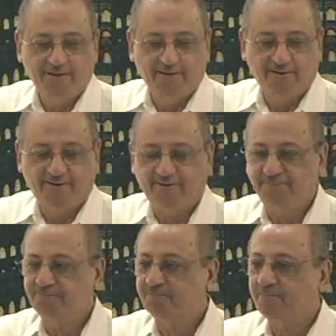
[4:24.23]
Uh,
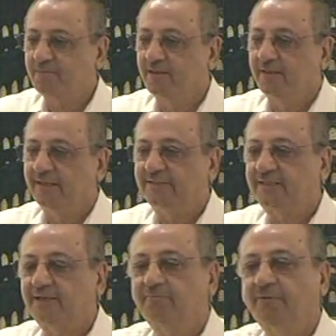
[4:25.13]
he
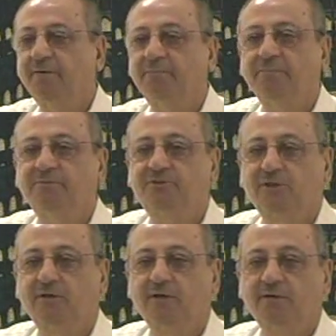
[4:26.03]
said, when
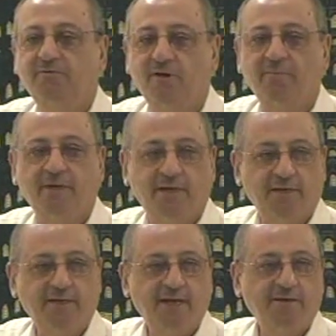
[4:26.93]
children from
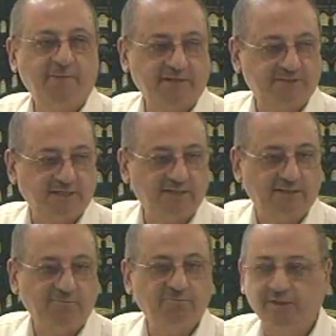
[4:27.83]
India and Pakistan
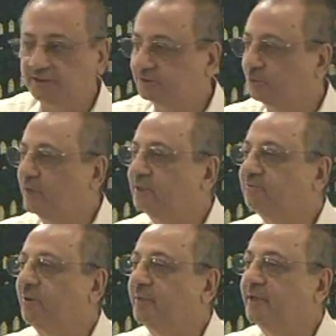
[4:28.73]
come, when students
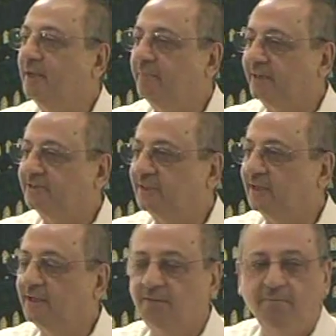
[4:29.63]
from India, Pakistan
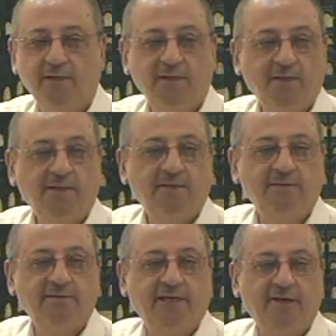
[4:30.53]
come,
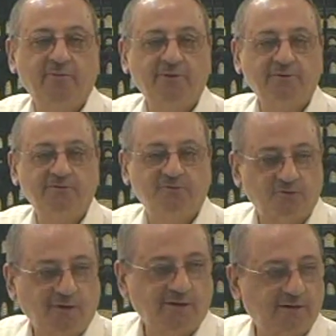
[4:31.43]
they have been
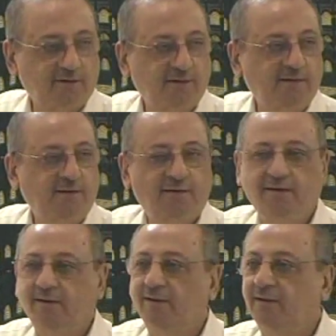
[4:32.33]
drilled
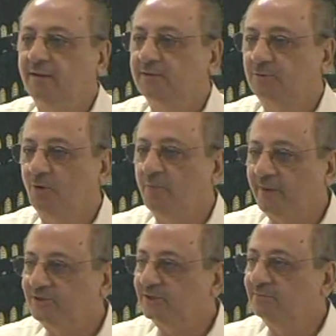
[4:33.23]
so
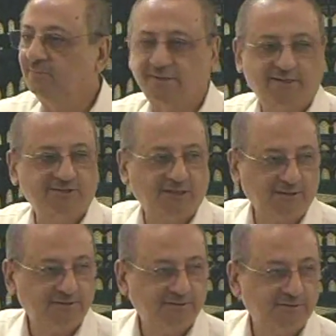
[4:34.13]
much in
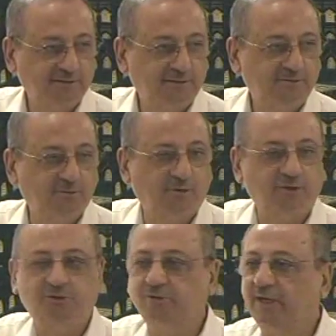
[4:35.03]
madrasas to
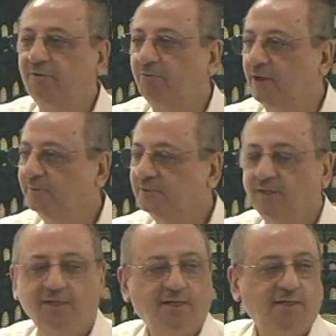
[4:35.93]
conjugate verbs,
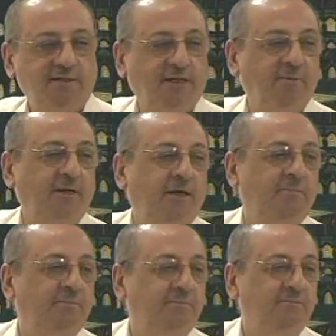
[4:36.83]
they
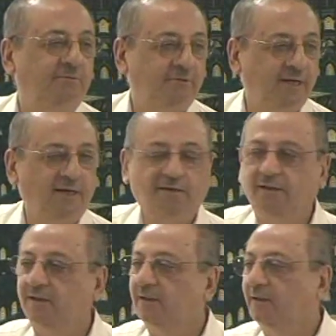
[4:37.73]
become really
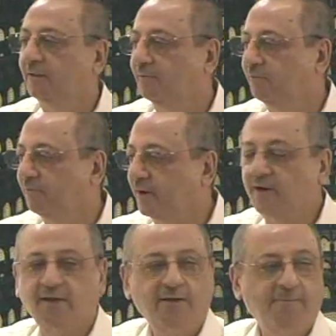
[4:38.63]

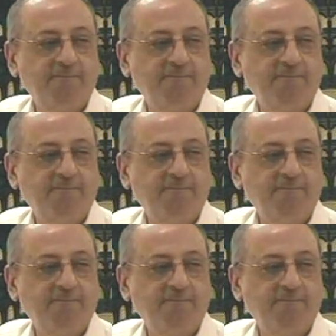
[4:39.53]
very